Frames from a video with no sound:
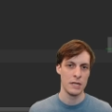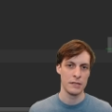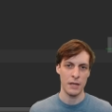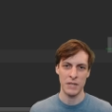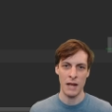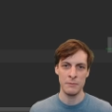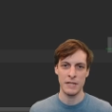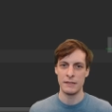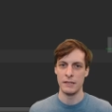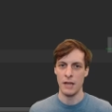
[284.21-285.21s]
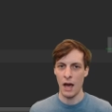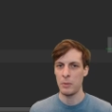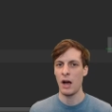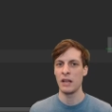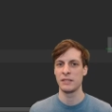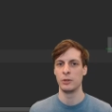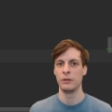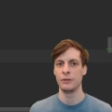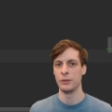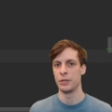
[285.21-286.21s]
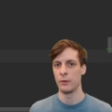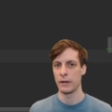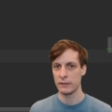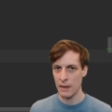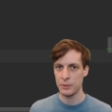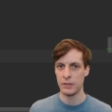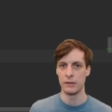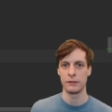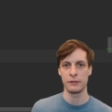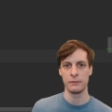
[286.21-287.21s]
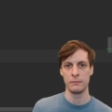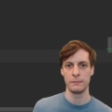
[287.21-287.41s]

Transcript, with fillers: sometimes it's not possible due to exceptions.